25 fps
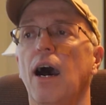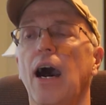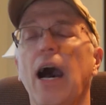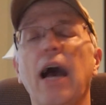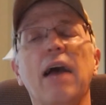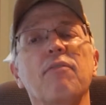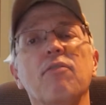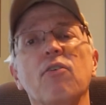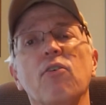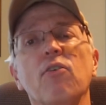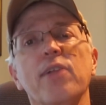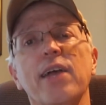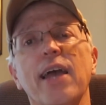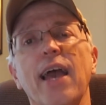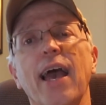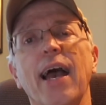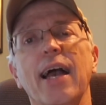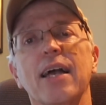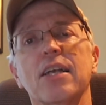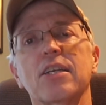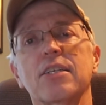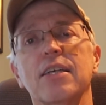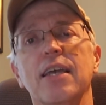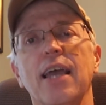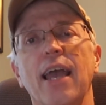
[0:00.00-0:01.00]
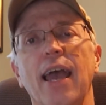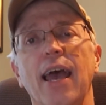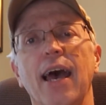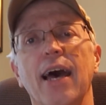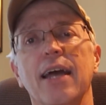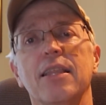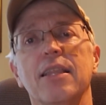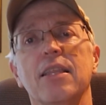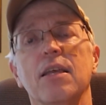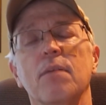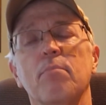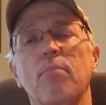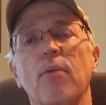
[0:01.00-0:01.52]
I've only actually
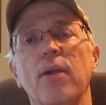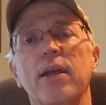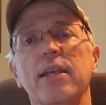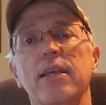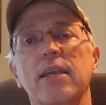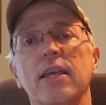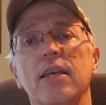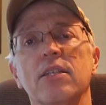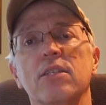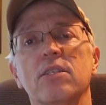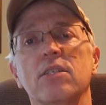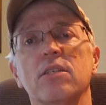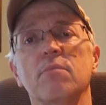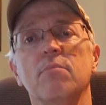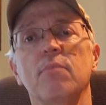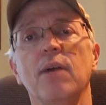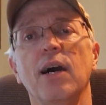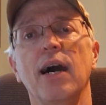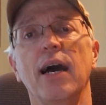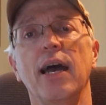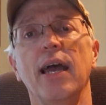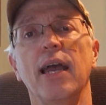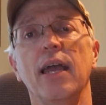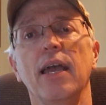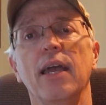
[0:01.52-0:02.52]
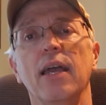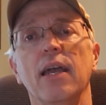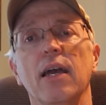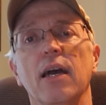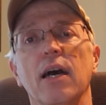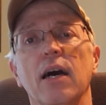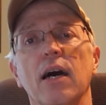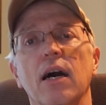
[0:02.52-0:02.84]
had to break into my